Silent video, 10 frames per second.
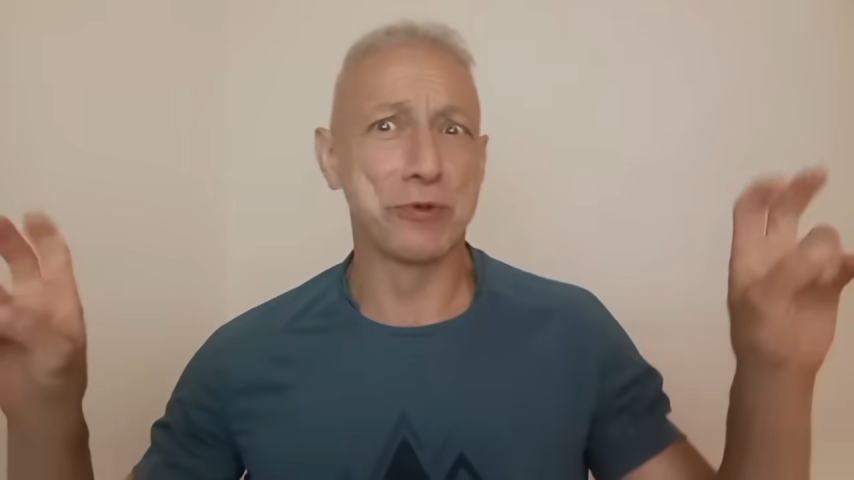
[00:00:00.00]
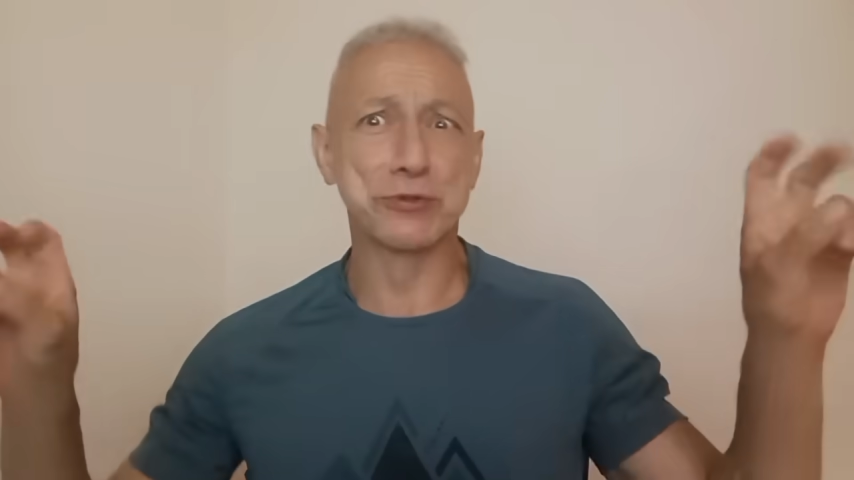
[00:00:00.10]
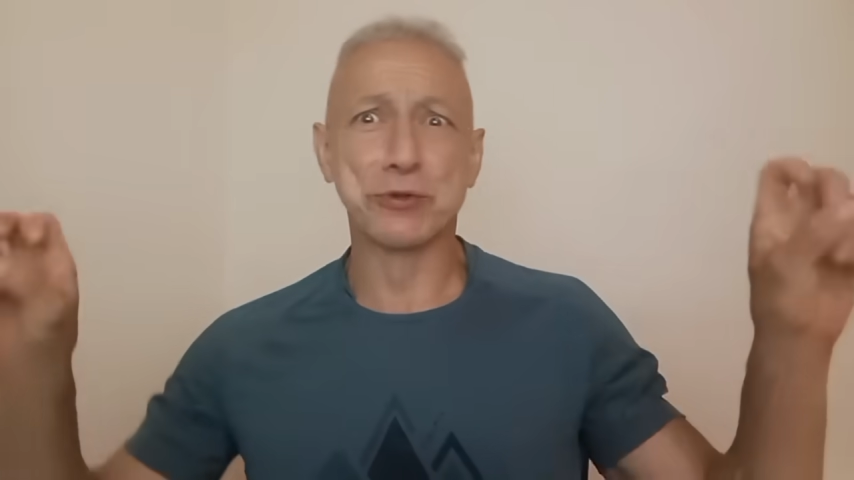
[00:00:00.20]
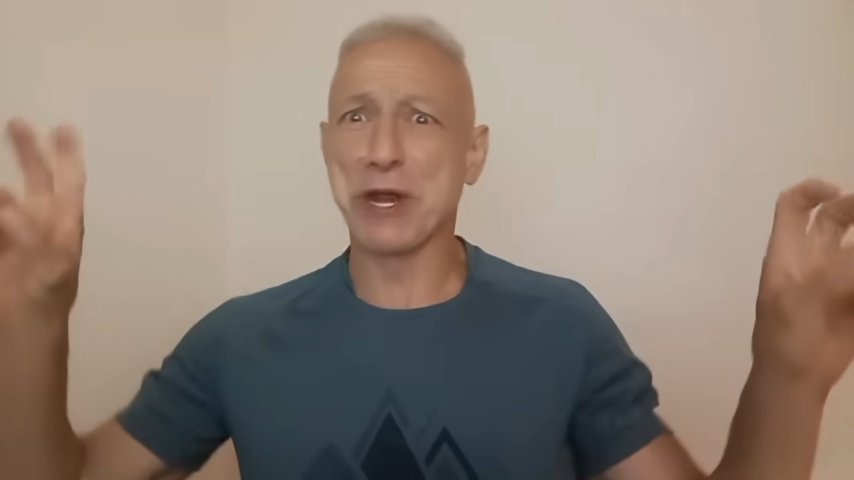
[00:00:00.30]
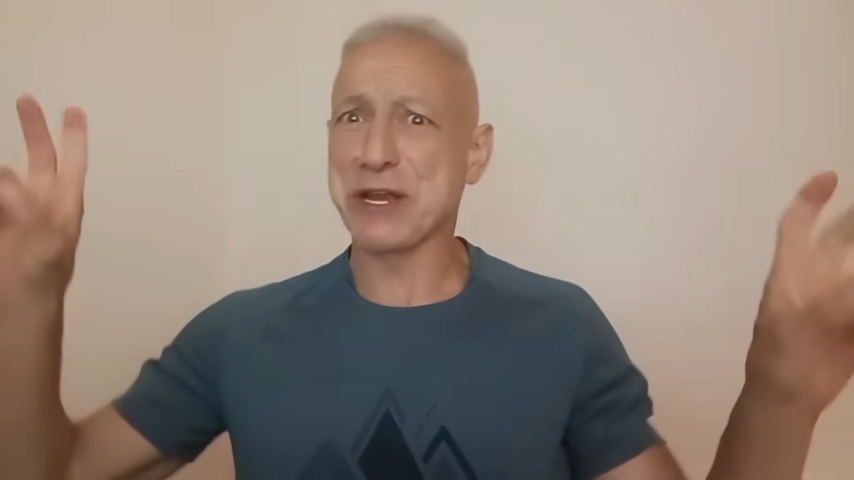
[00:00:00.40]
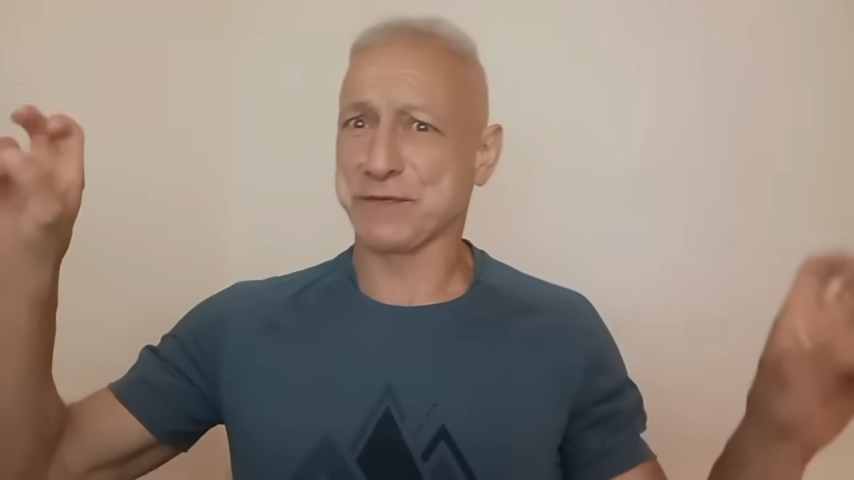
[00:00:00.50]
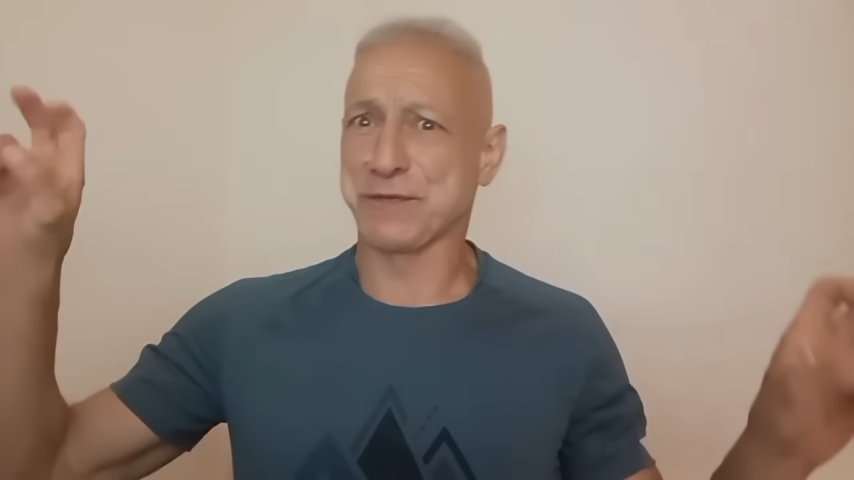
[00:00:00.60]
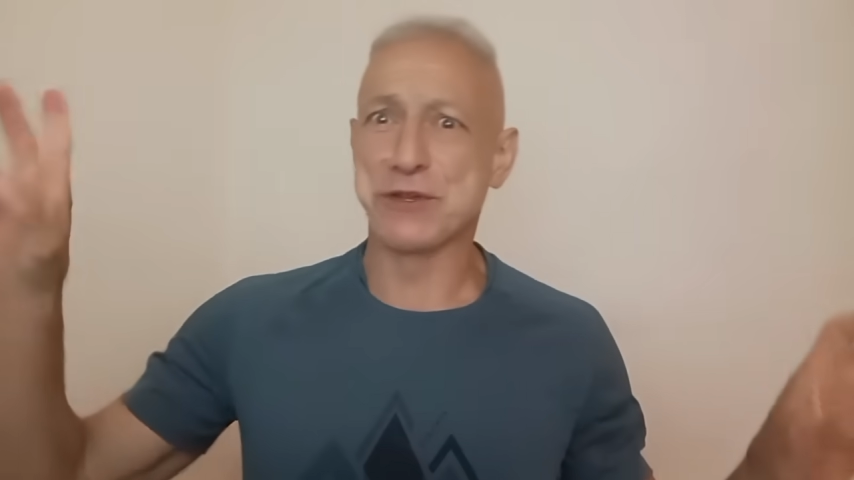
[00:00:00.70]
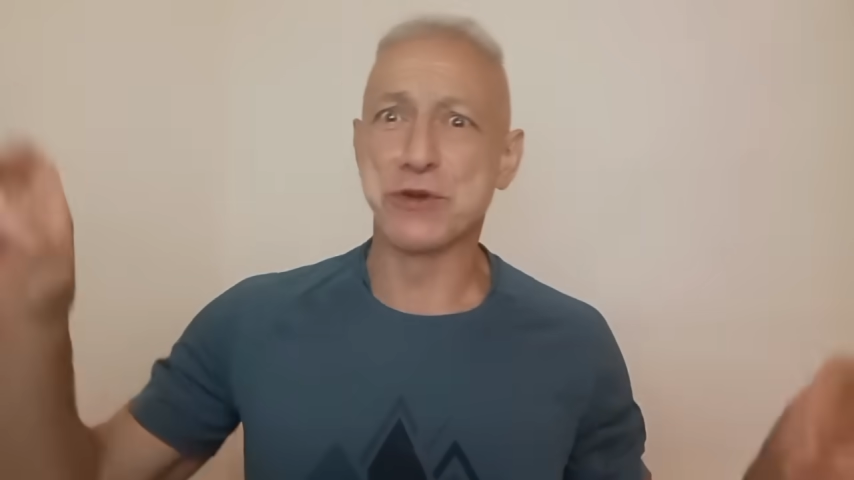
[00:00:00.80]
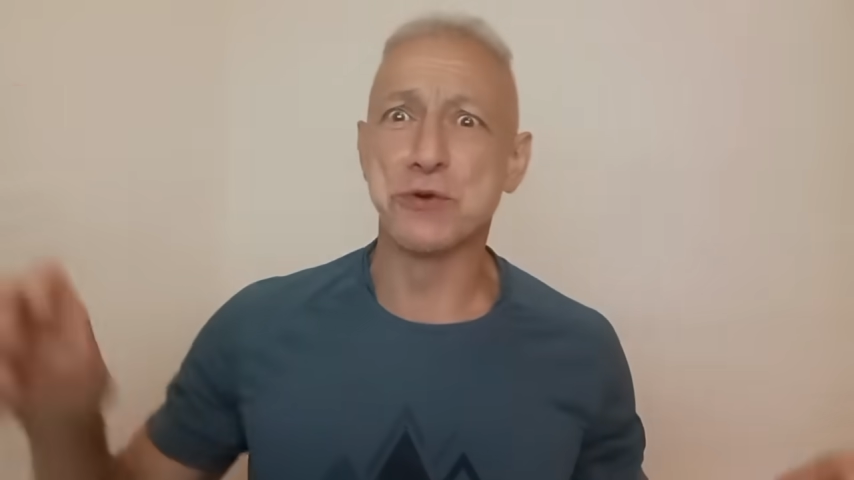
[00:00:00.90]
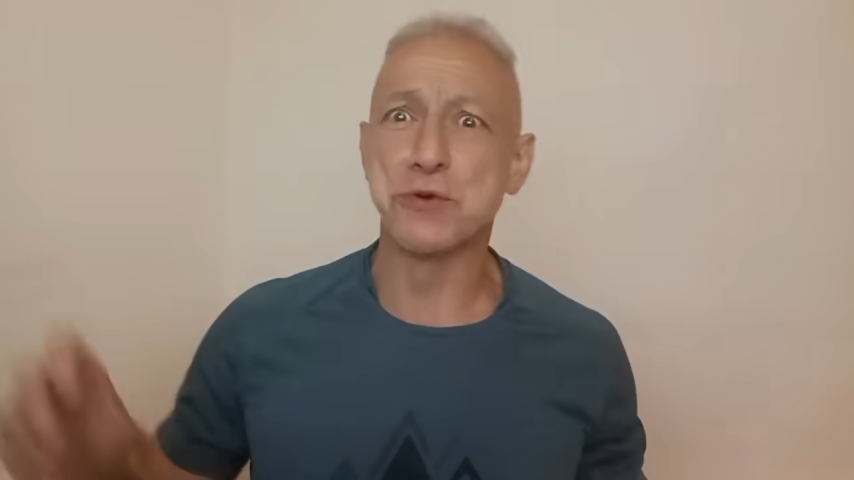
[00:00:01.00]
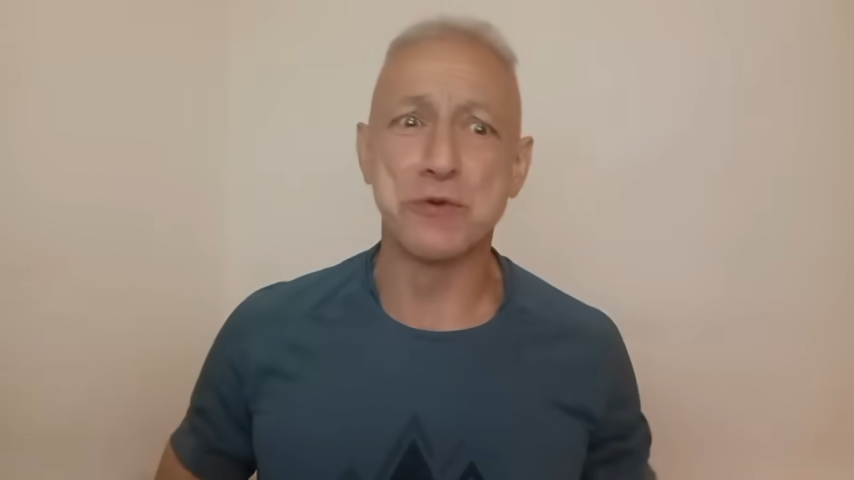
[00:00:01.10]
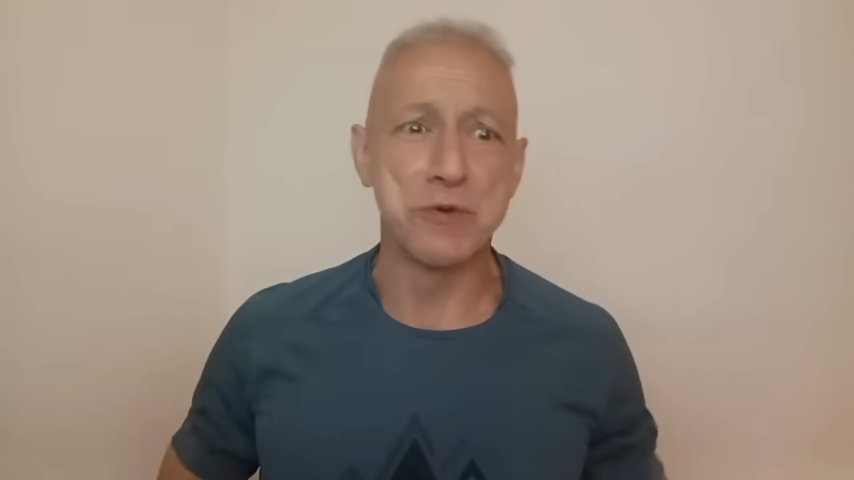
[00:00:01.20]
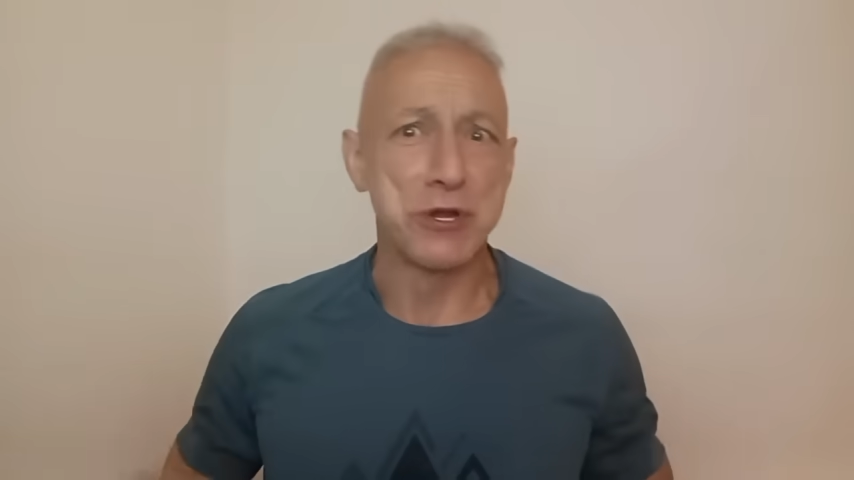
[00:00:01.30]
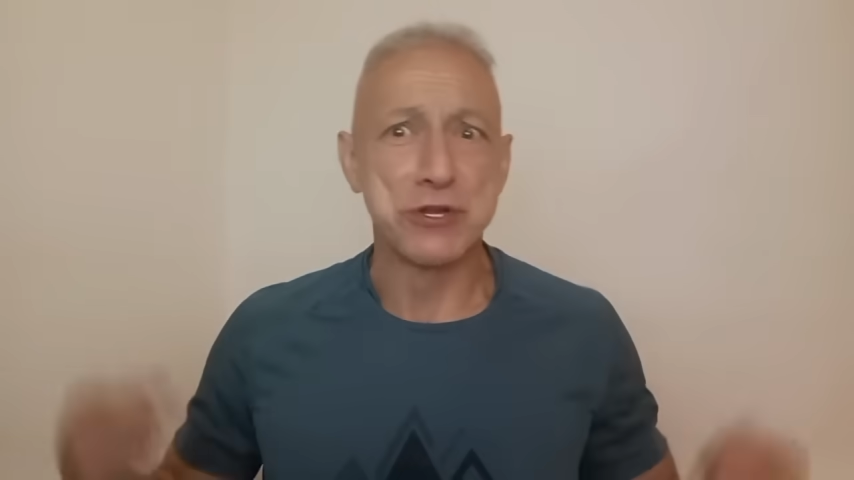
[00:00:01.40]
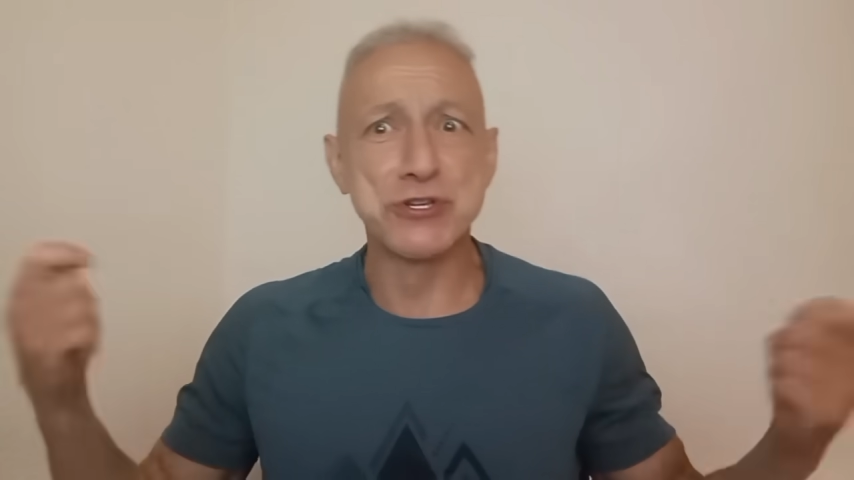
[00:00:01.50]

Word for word: will do this for you.